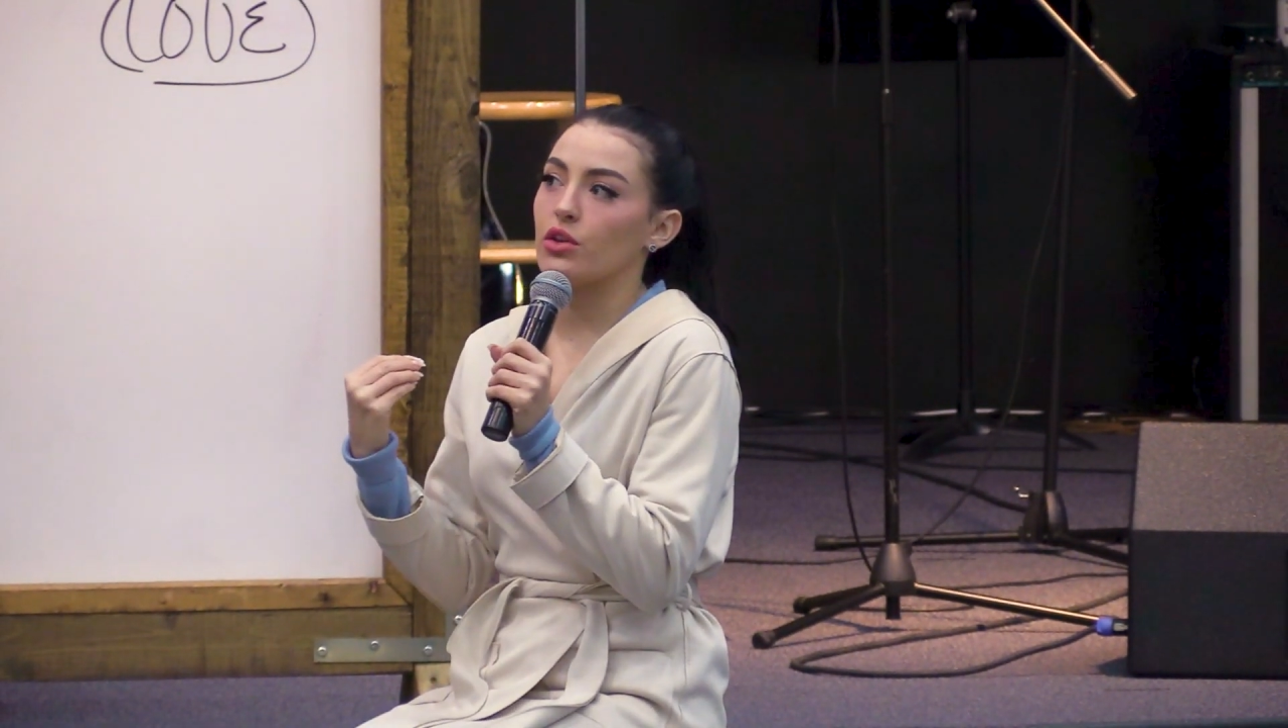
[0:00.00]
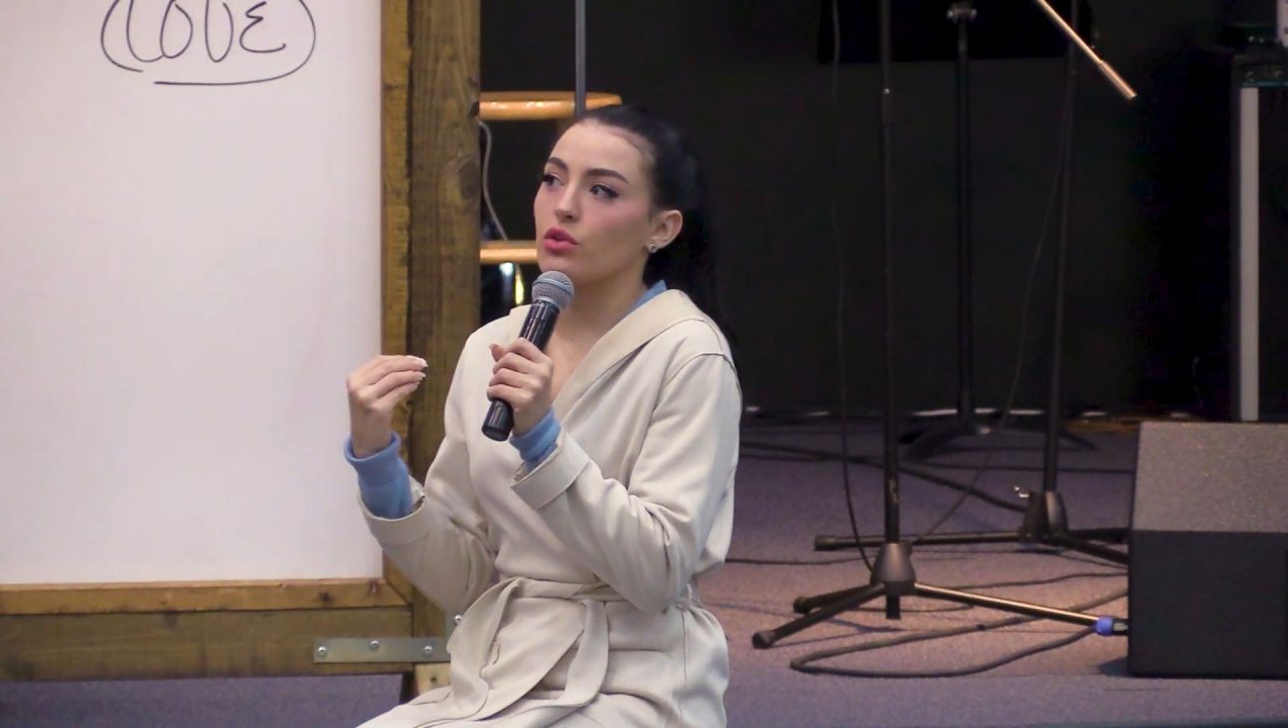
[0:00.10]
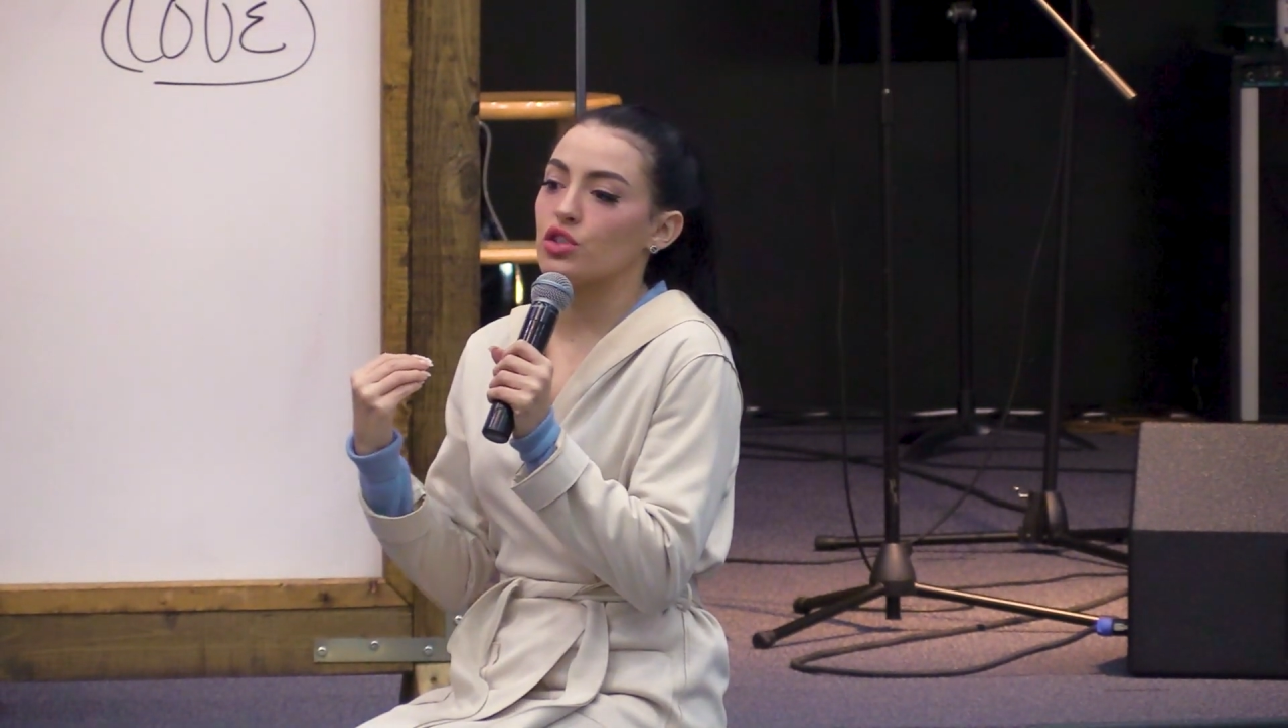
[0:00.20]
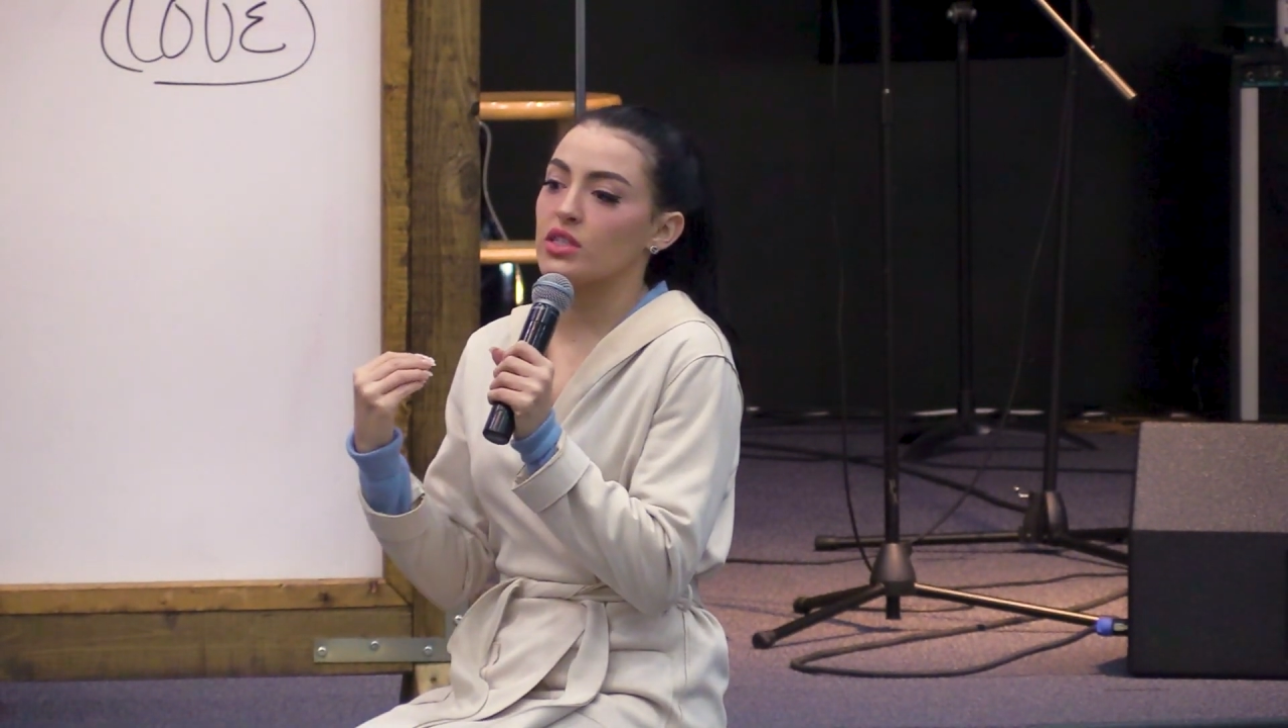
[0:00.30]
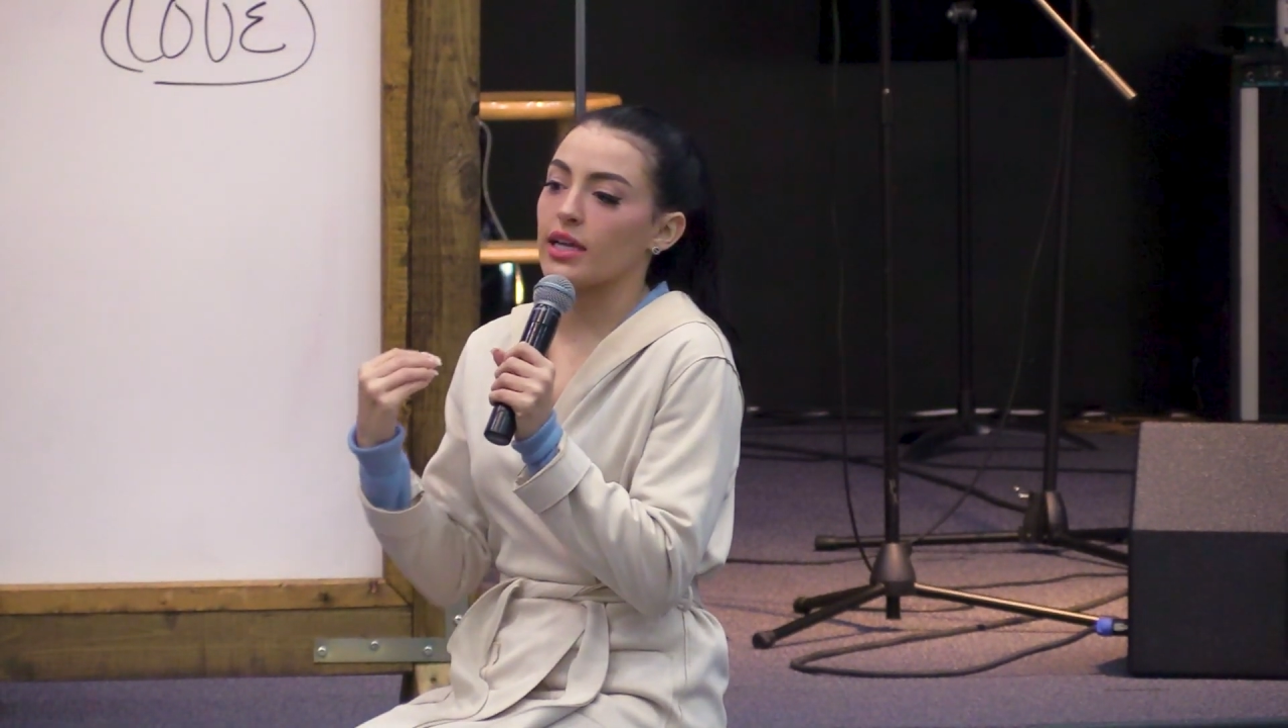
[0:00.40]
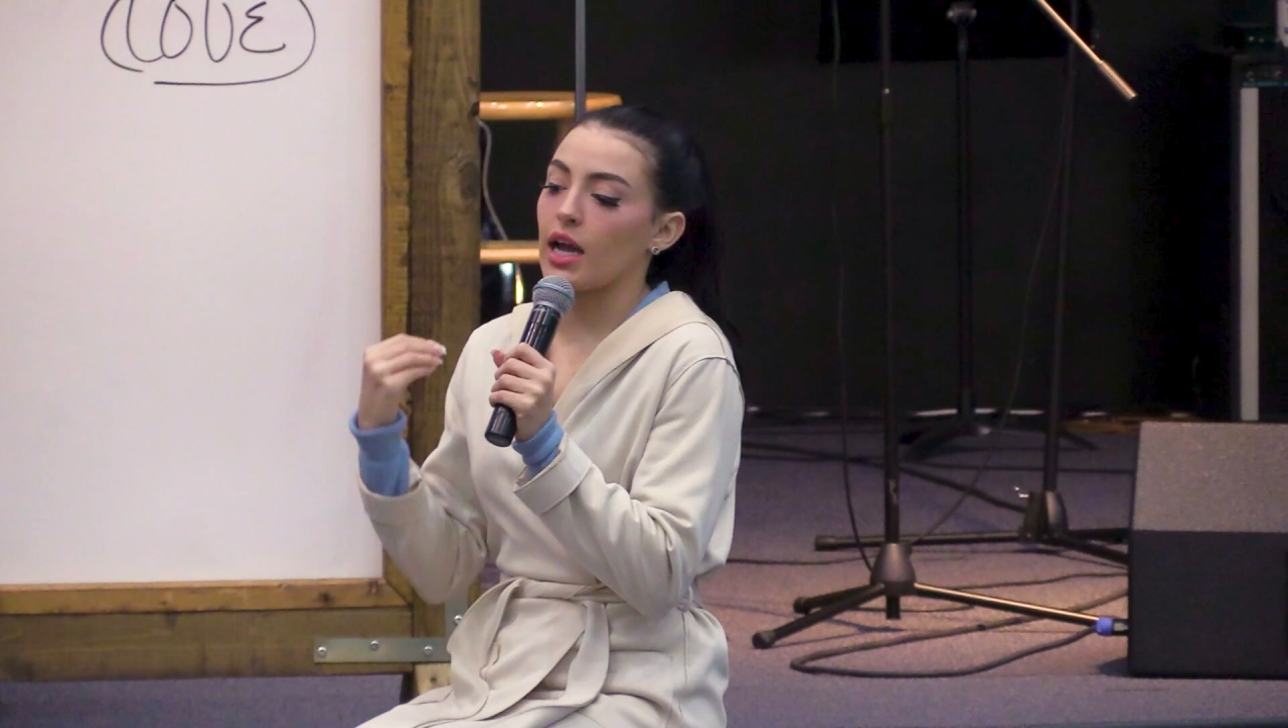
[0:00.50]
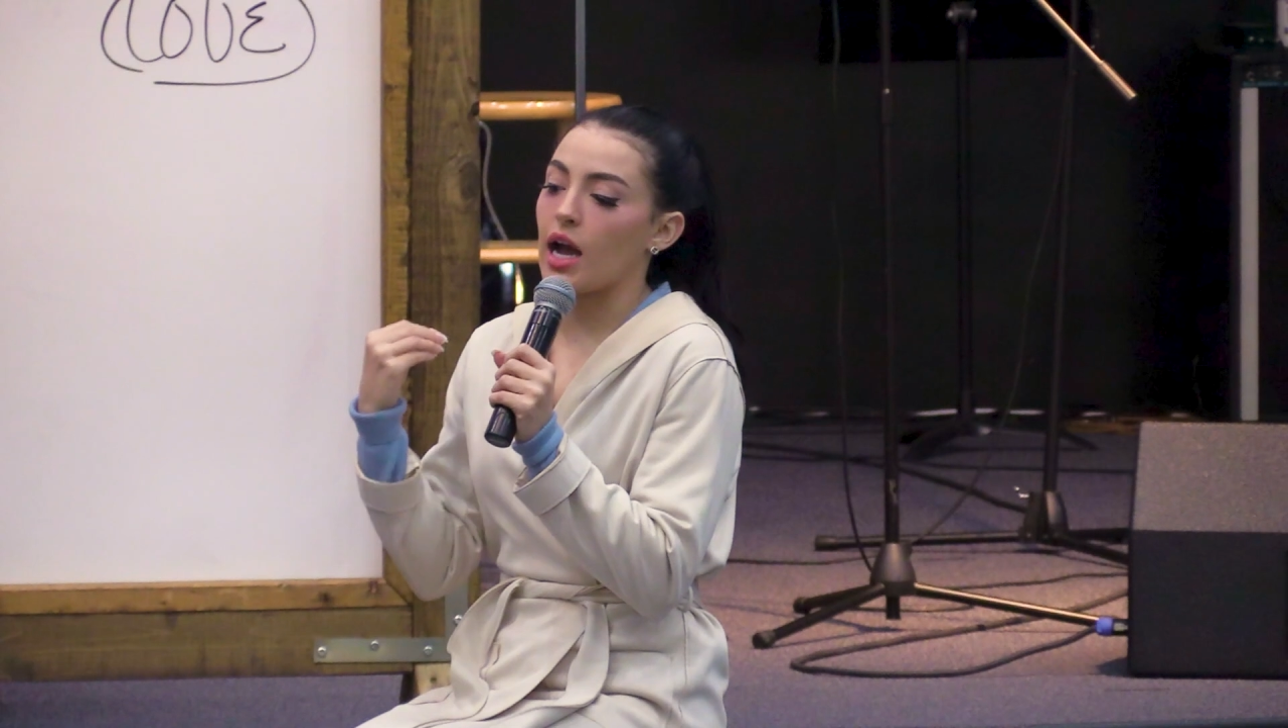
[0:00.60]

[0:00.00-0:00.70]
you know, she's like,